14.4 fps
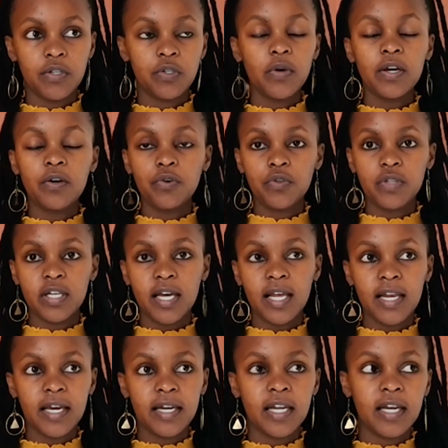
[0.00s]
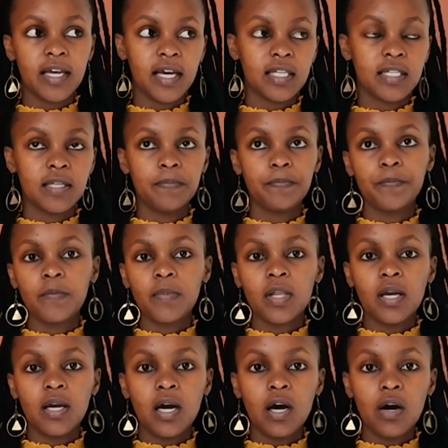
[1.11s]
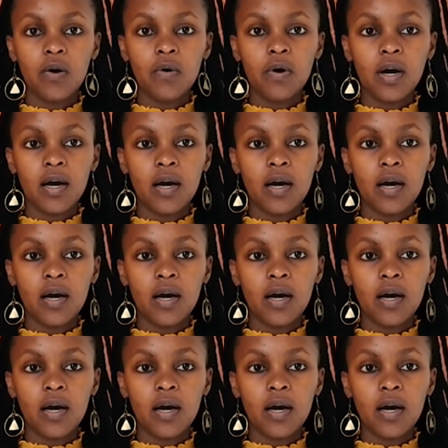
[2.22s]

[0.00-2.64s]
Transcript: So I go to the airline and I ask them, how